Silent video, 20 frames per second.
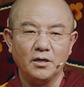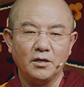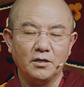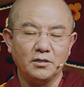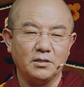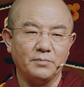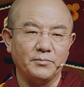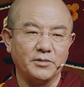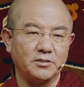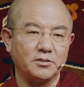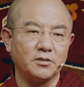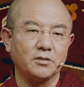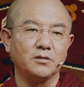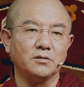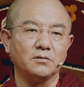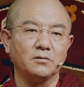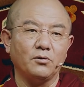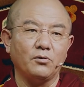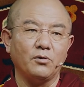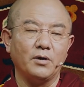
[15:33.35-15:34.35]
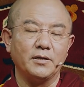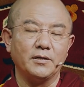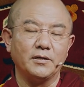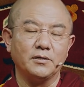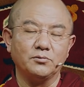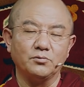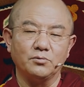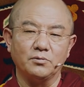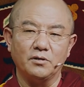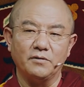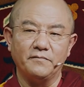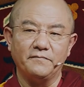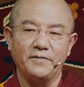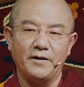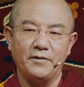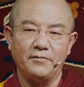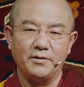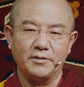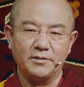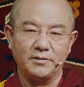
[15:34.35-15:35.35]
At that time, I was uh,
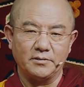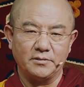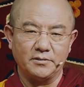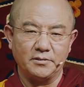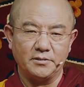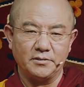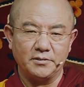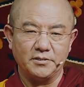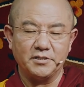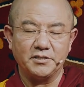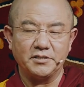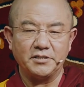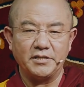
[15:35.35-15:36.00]
also